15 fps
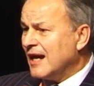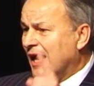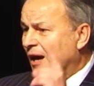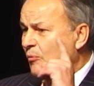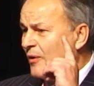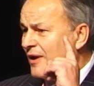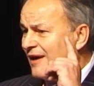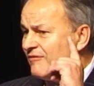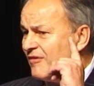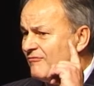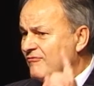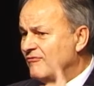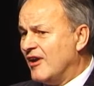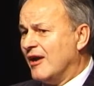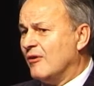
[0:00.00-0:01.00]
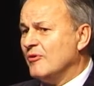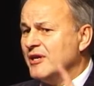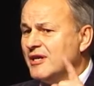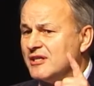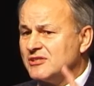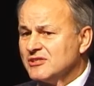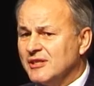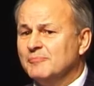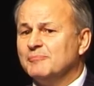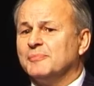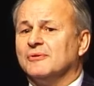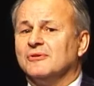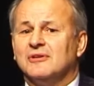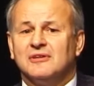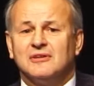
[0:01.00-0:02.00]
And we have a very
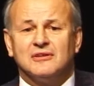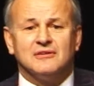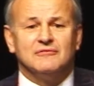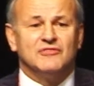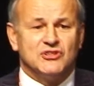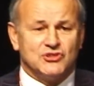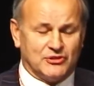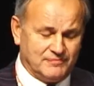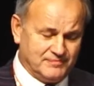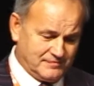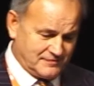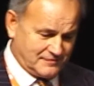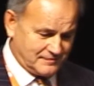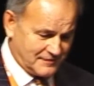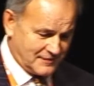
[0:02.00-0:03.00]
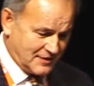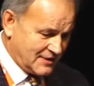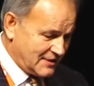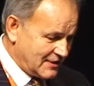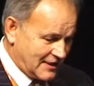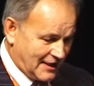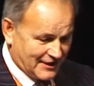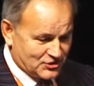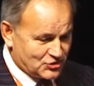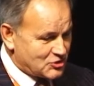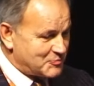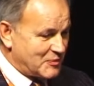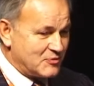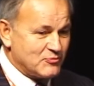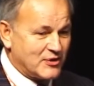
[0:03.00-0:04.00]
simple vision. And it's
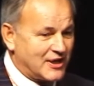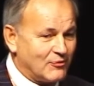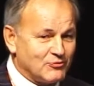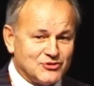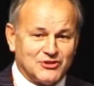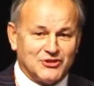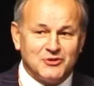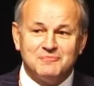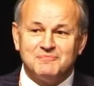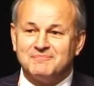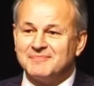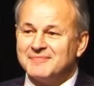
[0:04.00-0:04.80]
just been read out to you.